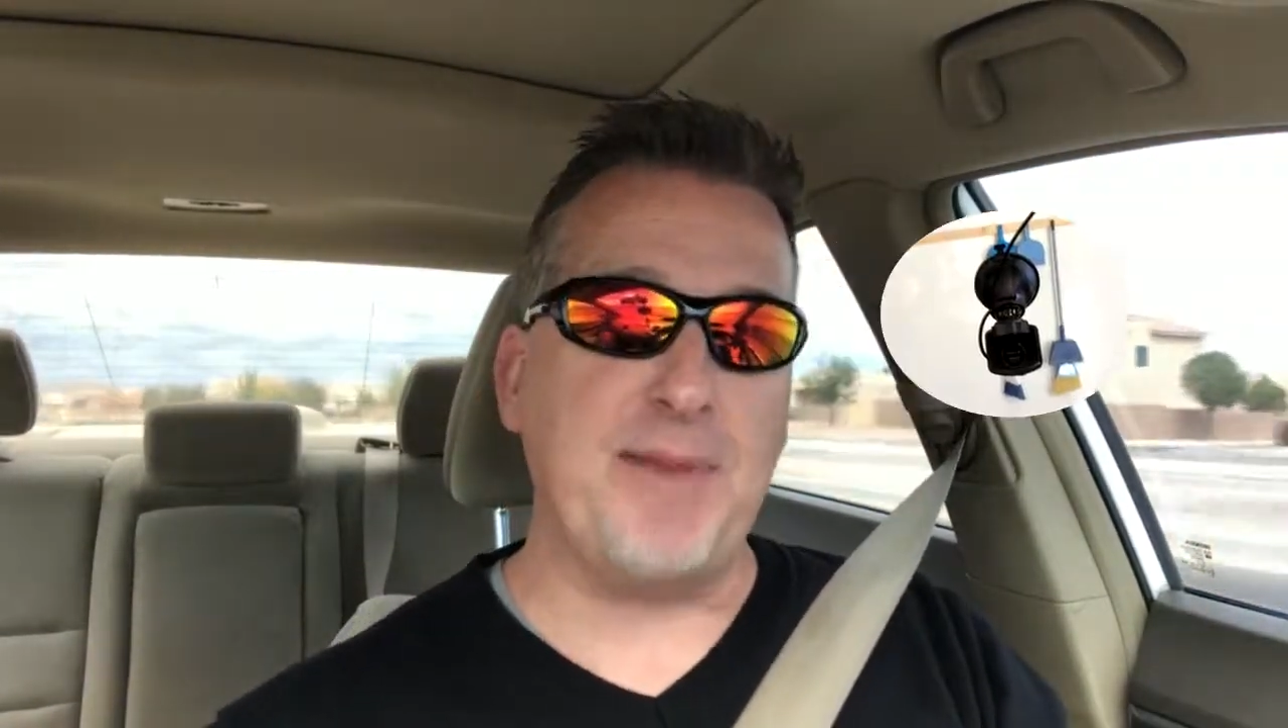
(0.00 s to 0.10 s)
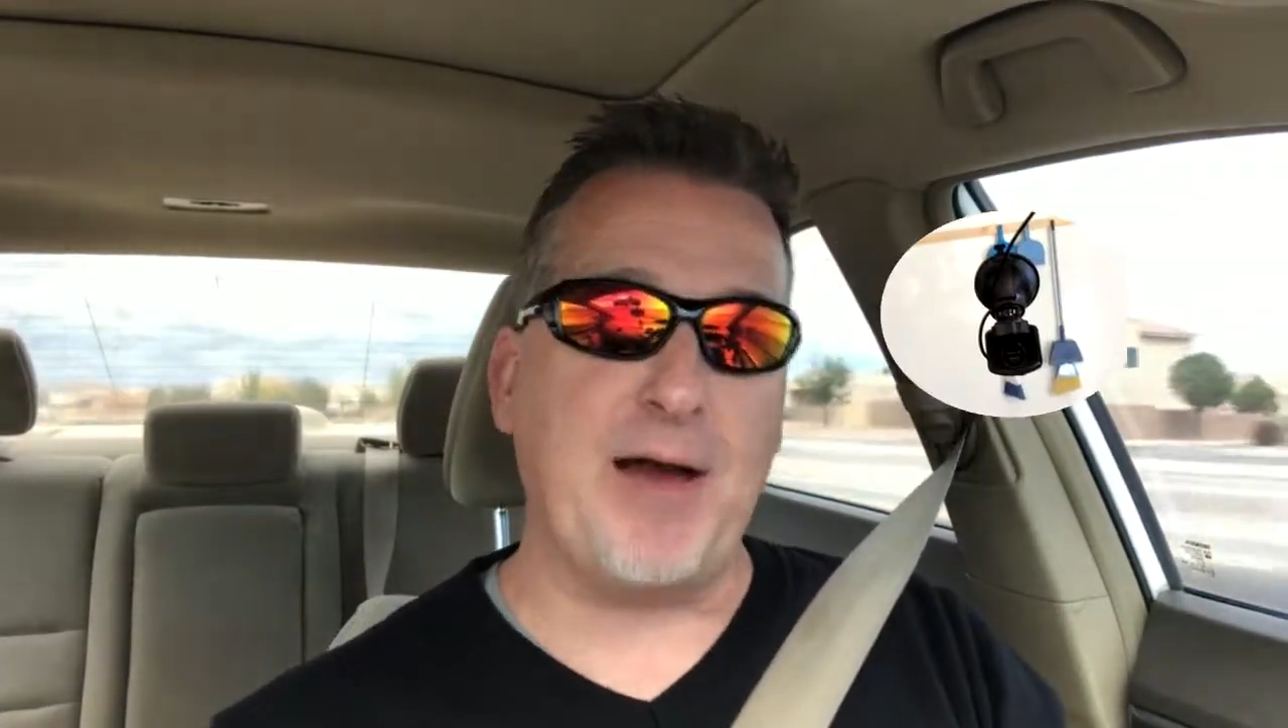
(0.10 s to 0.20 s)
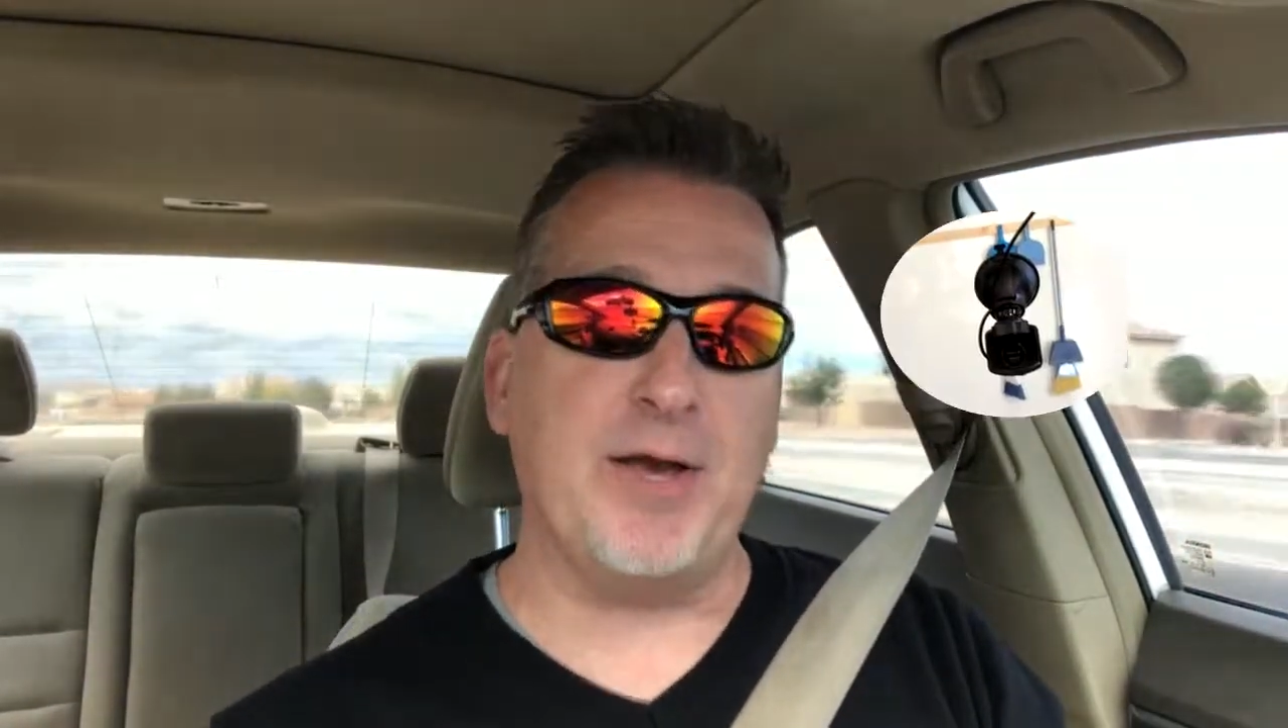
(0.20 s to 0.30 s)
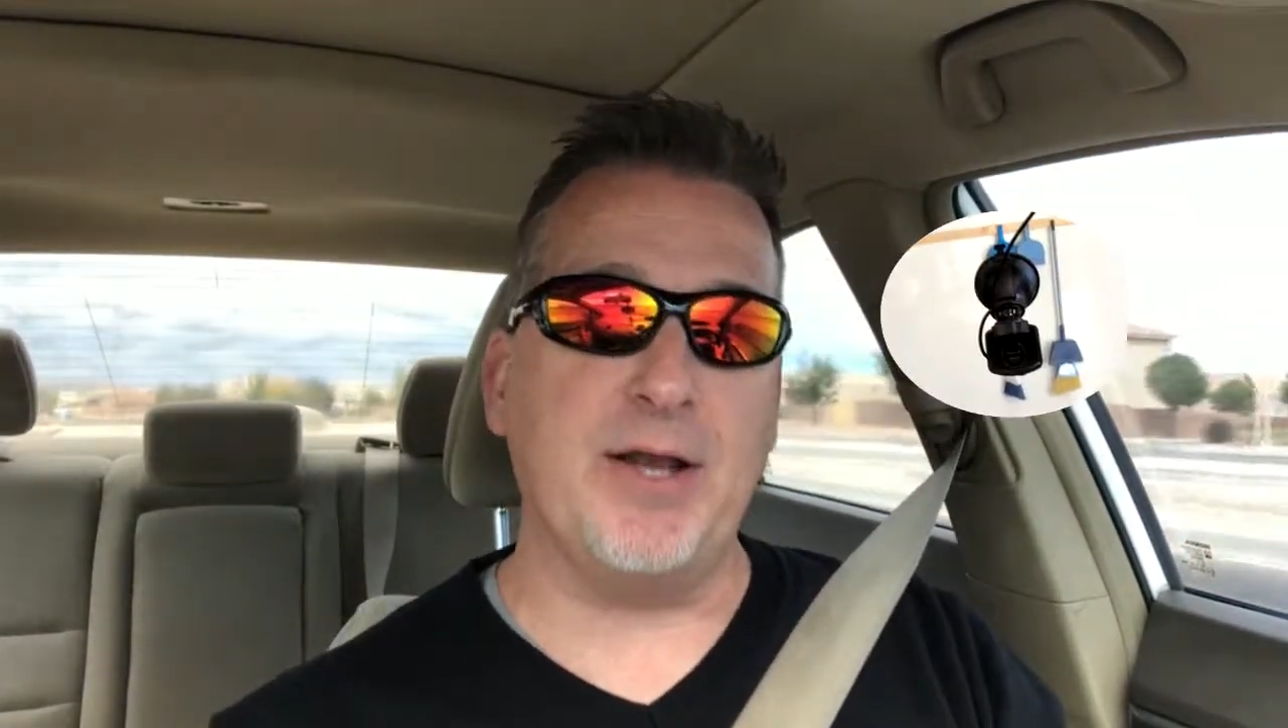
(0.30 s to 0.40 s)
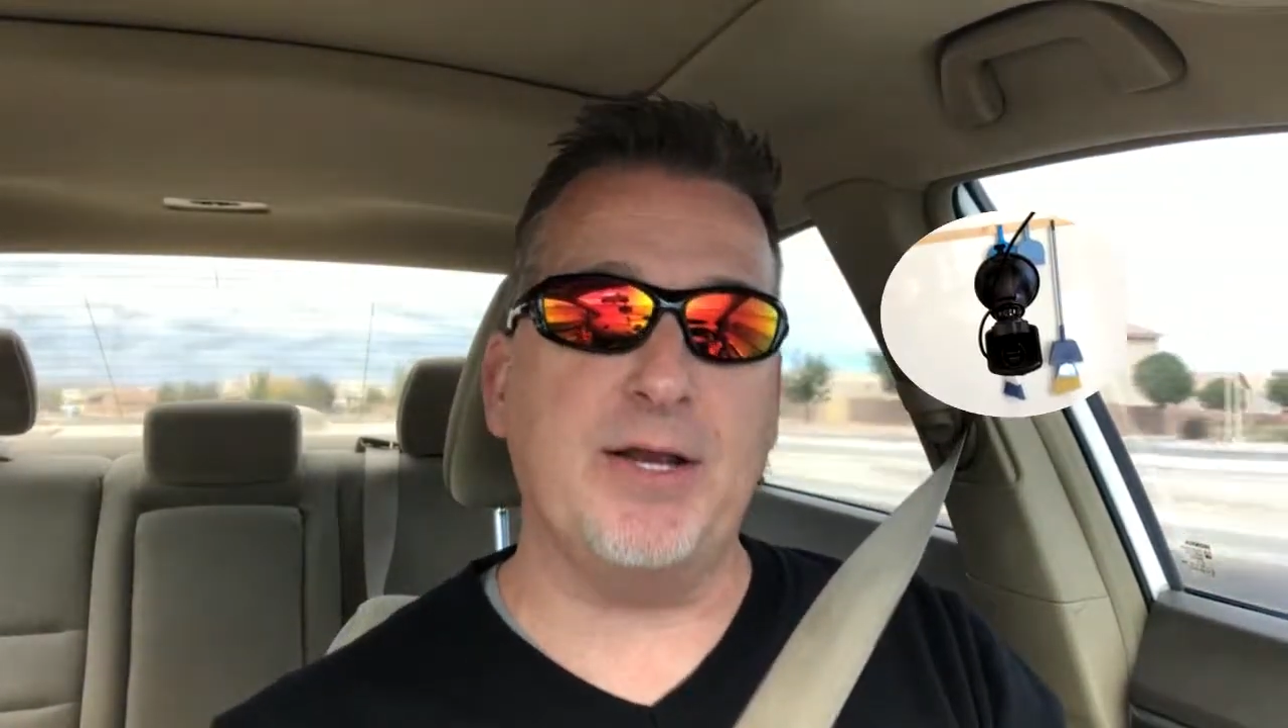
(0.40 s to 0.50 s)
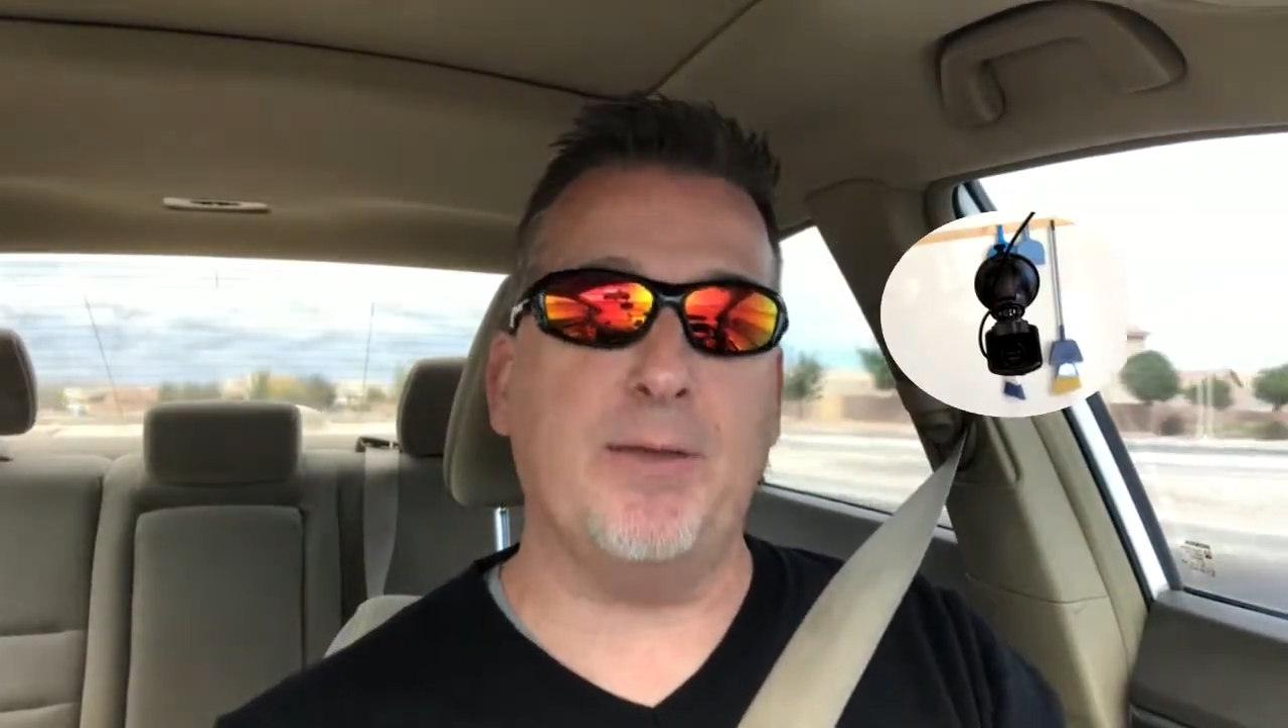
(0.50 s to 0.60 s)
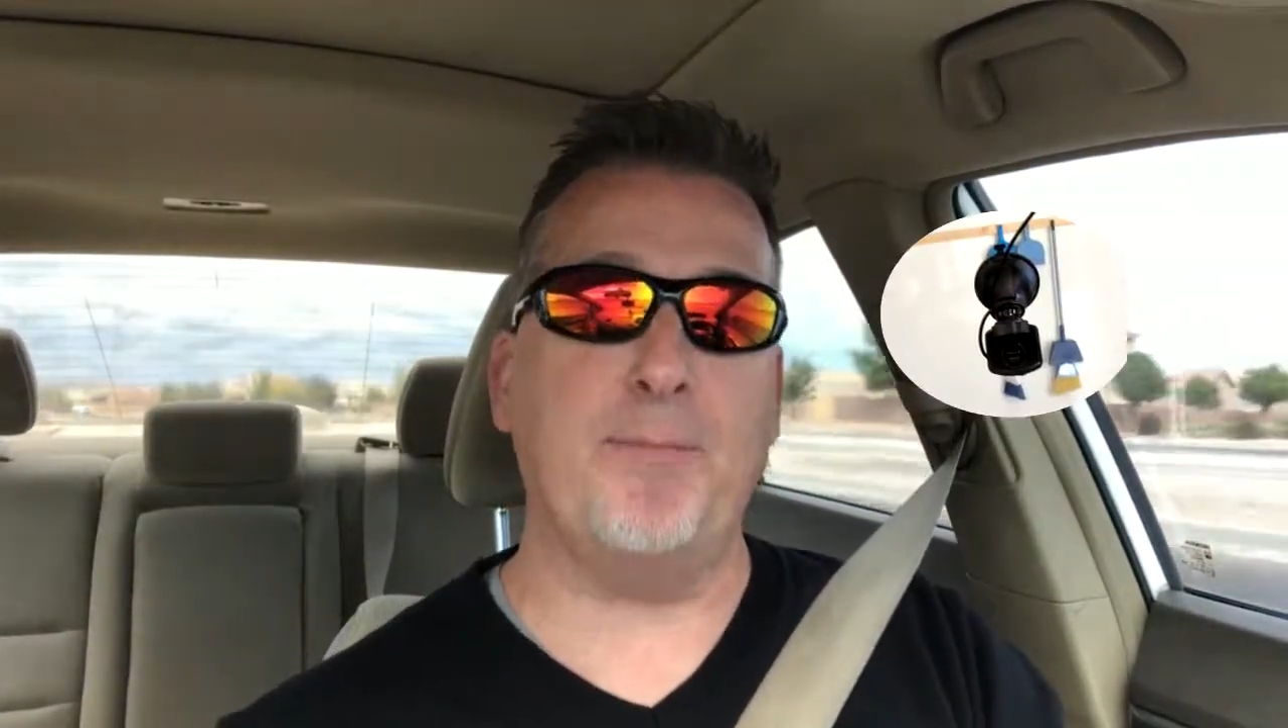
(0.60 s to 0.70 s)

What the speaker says: mounted